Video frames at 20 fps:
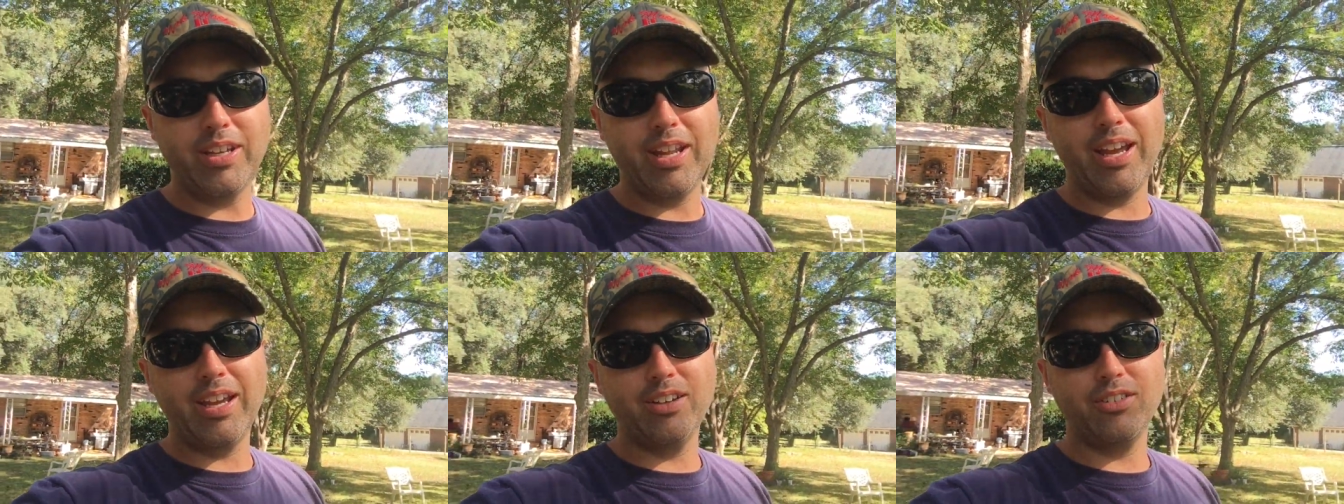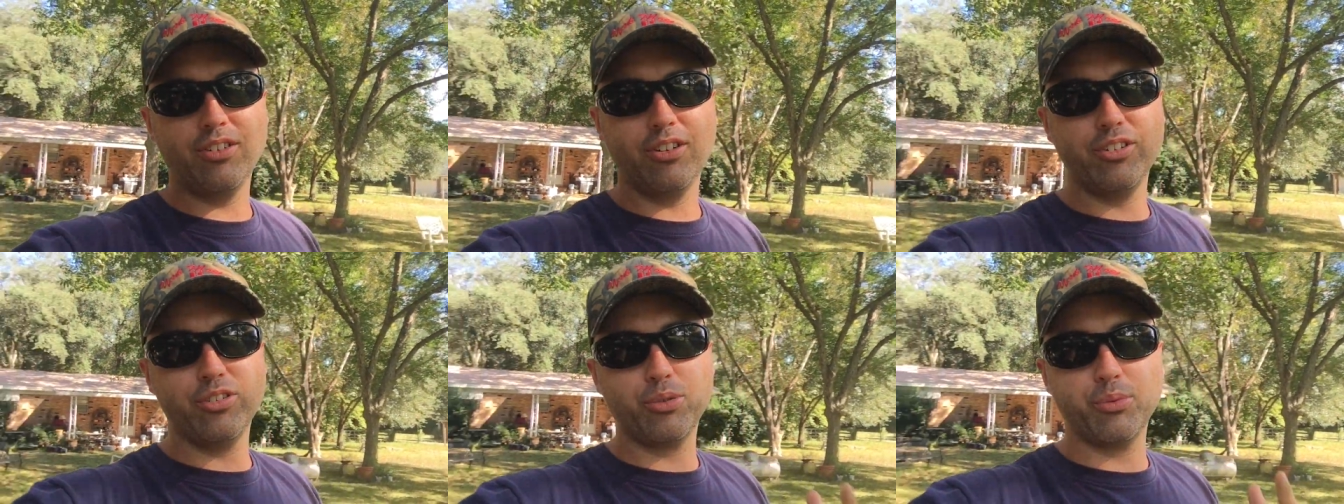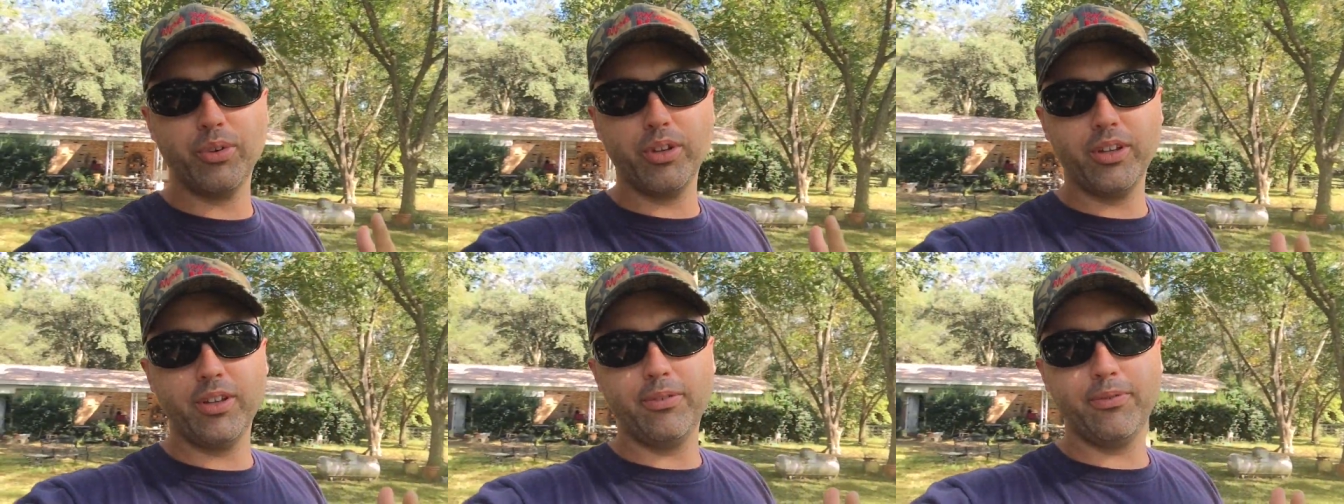dangerous
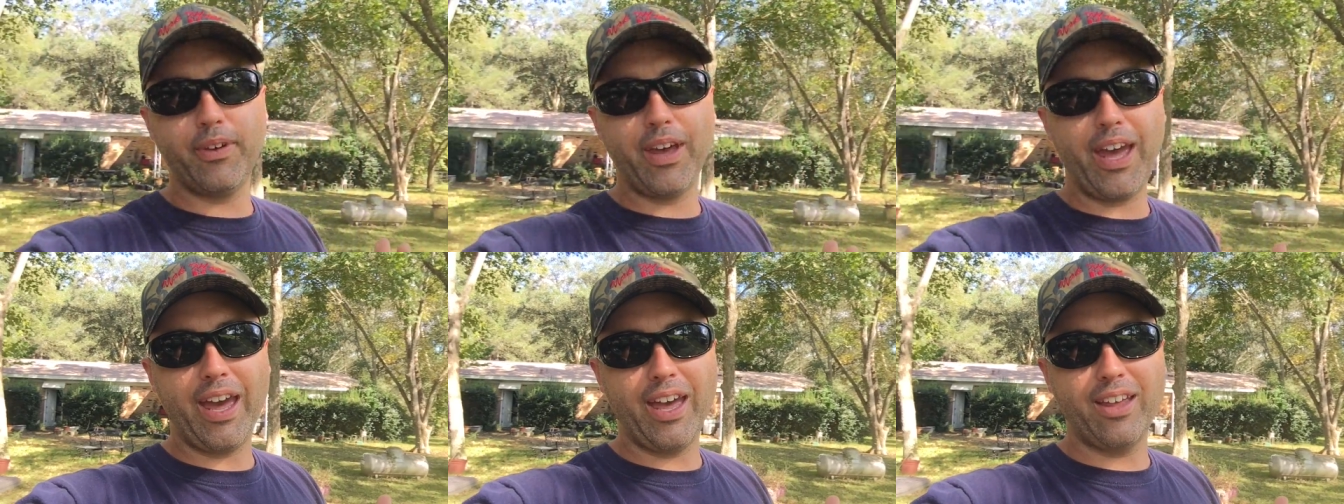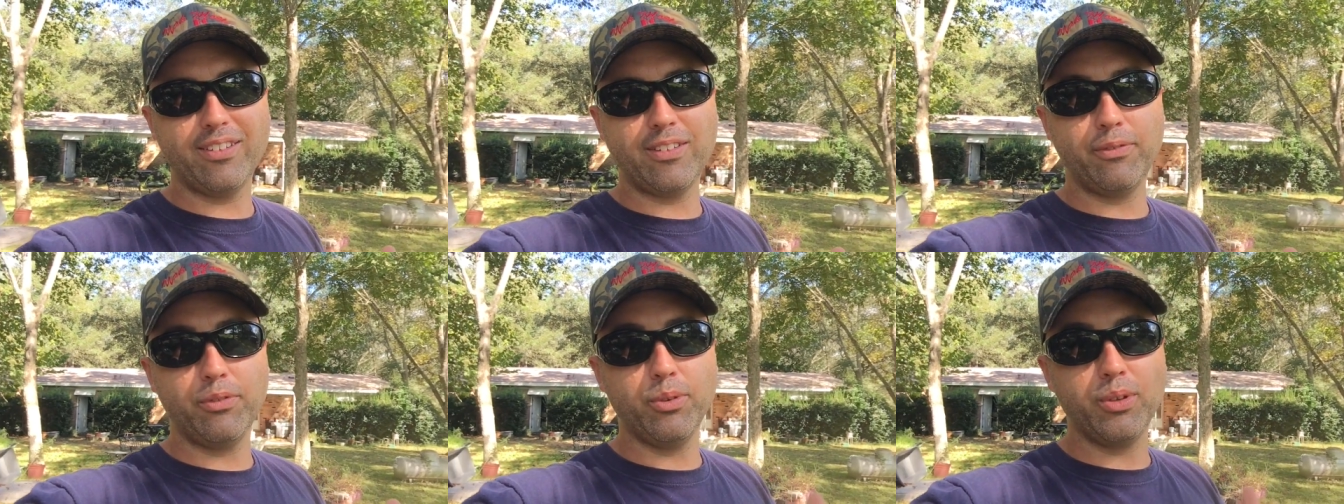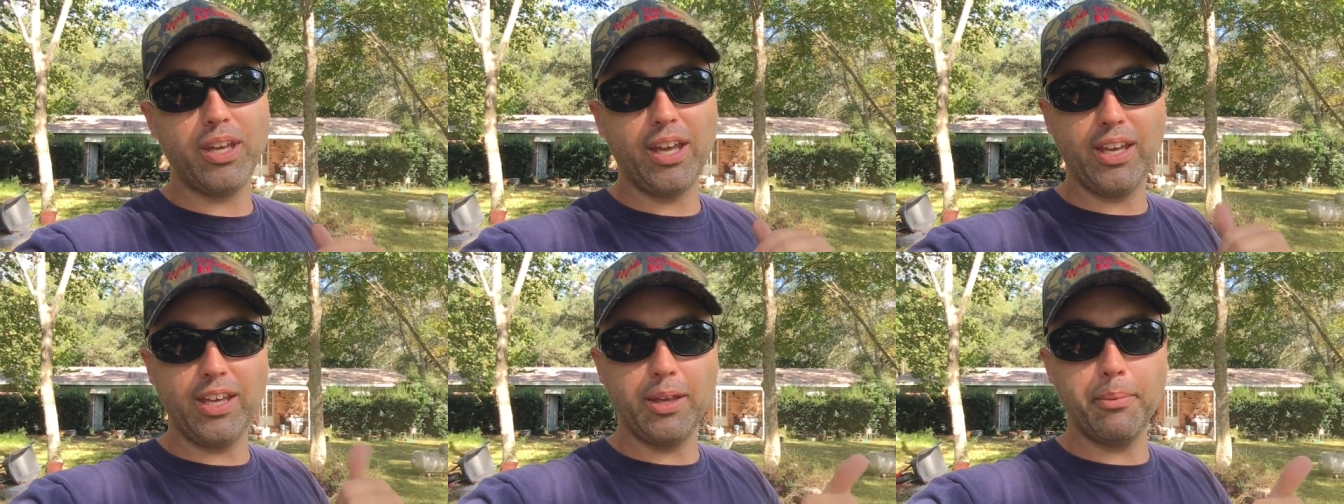really fast if you
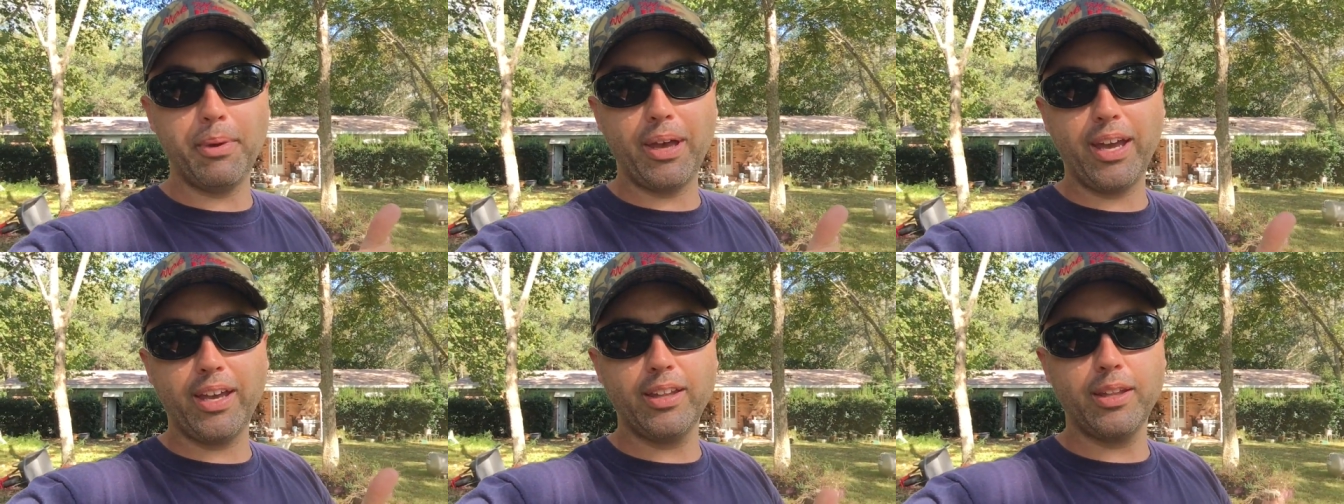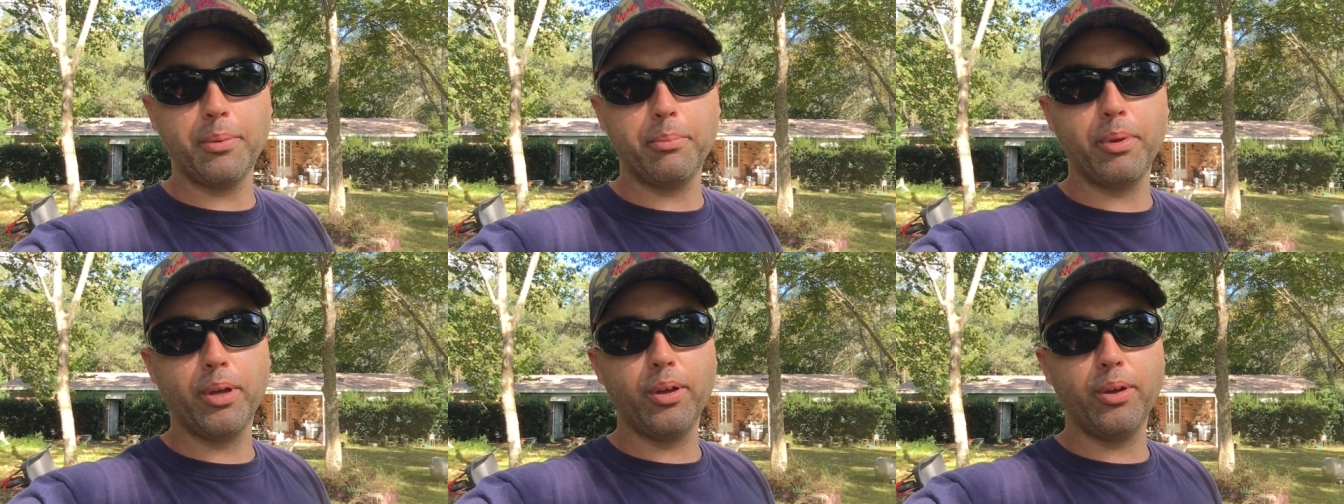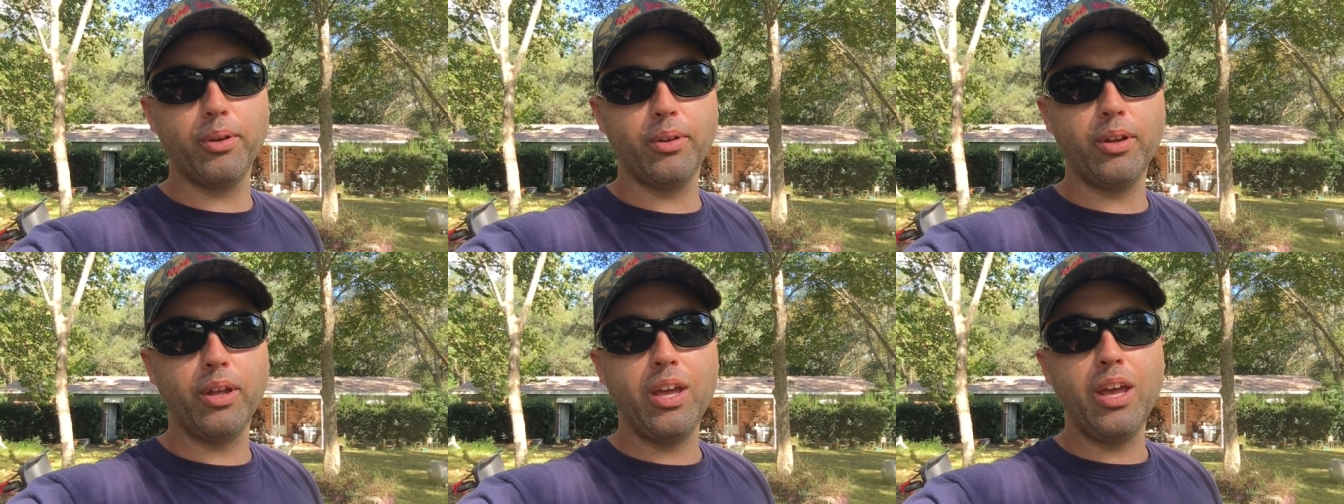can't get back in the
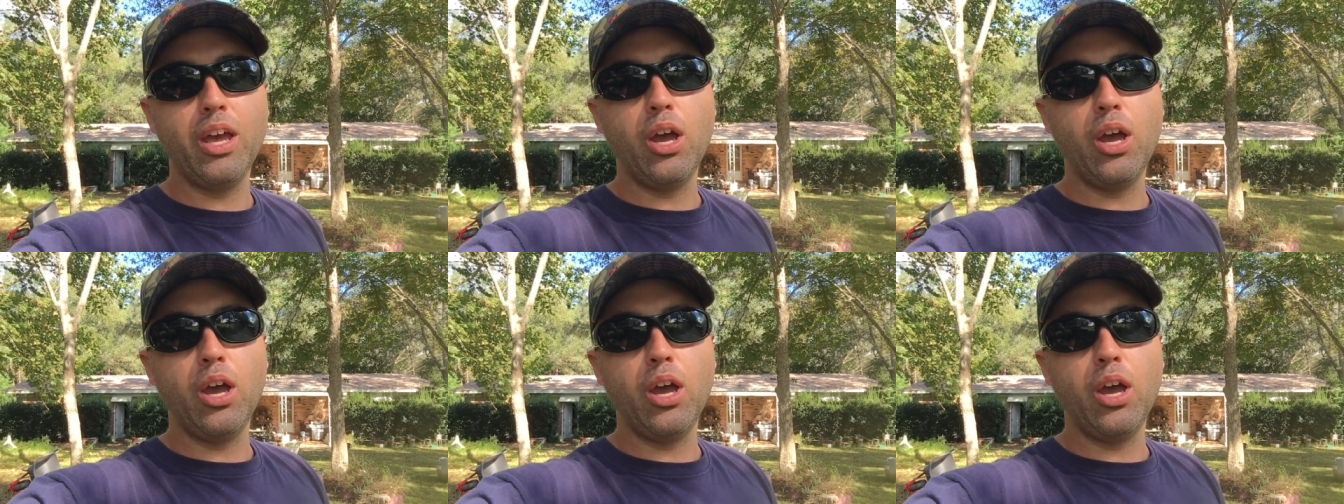boat